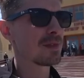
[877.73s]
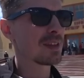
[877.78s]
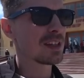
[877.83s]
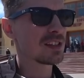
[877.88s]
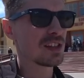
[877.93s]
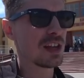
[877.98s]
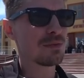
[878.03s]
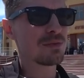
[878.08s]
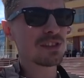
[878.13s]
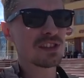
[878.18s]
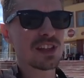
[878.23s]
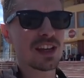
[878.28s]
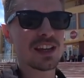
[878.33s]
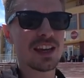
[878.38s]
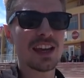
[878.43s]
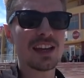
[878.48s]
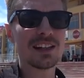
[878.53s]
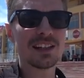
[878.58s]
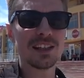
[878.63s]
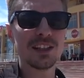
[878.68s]
Safe to say,
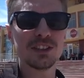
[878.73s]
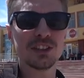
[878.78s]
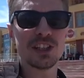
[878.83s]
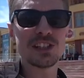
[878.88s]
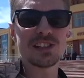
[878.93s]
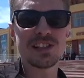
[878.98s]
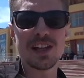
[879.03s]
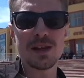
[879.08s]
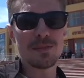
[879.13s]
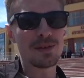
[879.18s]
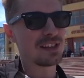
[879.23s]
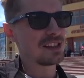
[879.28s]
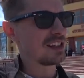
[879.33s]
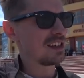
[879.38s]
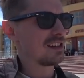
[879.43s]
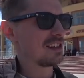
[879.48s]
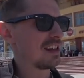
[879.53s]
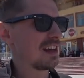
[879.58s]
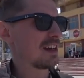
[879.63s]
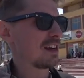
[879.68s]
English is
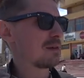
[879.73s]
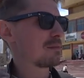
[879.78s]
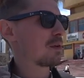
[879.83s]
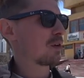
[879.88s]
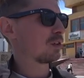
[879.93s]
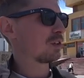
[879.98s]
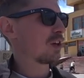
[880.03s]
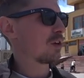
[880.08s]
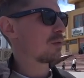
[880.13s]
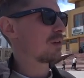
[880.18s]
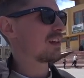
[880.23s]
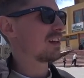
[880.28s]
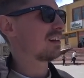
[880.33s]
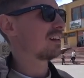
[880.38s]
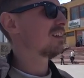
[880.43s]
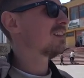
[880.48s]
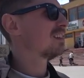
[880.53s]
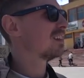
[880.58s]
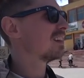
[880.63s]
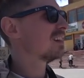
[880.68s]
limited here in Mongolia.
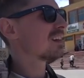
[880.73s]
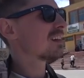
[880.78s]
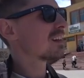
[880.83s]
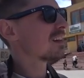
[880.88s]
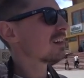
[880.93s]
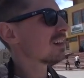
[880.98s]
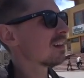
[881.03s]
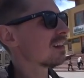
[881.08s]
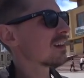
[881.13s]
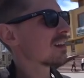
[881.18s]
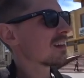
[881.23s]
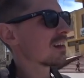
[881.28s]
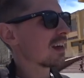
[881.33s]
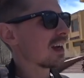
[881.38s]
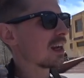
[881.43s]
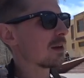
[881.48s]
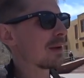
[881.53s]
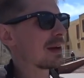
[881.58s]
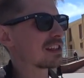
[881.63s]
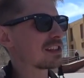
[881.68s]

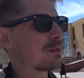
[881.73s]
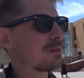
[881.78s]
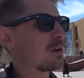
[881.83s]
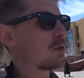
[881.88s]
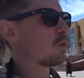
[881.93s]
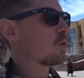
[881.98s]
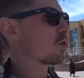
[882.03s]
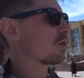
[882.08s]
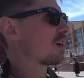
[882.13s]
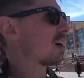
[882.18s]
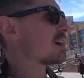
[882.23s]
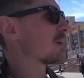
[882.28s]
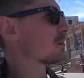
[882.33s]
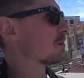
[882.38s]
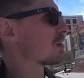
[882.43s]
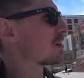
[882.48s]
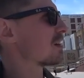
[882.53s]
Anyway, let's have a little walk around.